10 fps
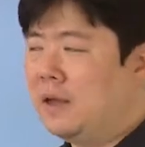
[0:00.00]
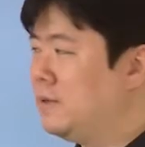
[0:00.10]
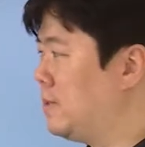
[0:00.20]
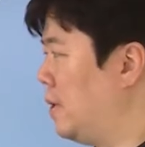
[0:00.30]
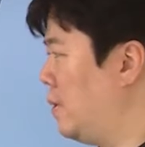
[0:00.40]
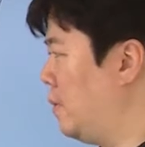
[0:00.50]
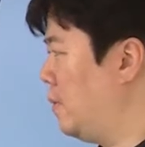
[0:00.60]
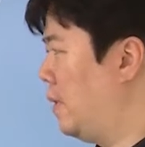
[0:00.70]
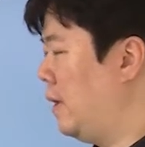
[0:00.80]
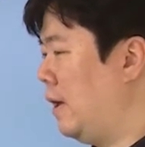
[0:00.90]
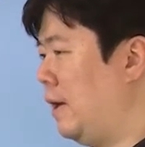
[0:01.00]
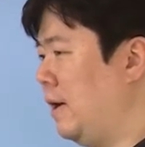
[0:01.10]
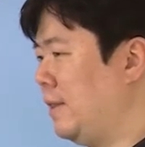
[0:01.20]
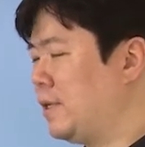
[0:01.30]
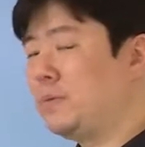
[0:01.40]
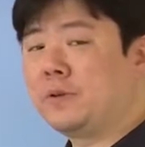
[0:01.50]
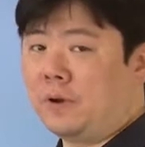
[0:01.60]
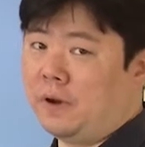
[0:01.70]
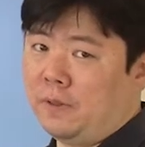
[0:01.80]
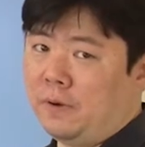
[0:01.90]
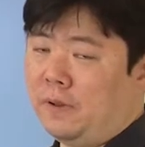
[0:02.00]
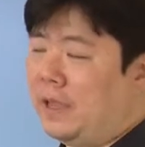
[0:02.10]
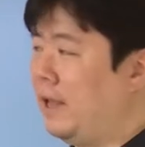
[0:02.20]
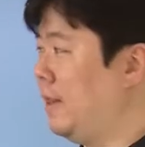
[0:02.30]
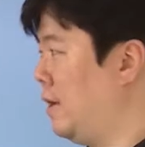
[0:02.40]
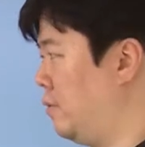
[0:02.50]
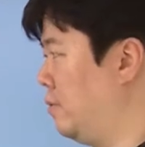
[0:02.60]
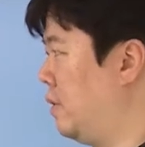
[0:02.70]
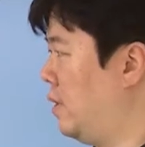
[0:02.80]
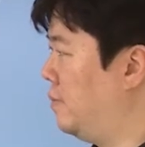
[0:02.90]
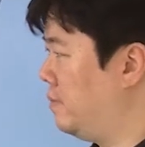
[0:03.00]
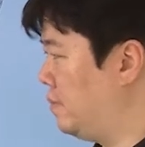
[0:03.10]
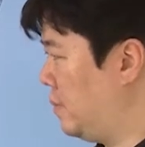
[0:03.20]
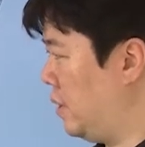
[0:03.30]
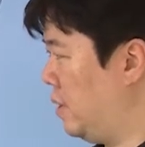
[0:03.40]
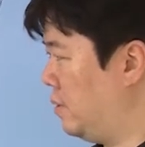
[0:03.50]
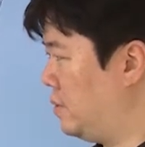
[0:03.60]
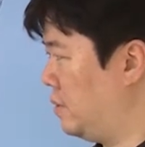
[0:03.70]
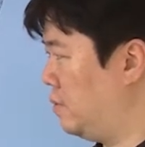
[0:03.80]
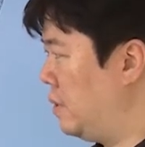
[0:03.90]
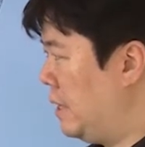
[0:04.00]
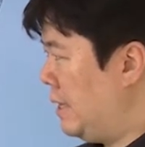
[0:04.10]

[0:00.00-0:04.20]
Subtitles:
So that's what you're going to learn and how to do.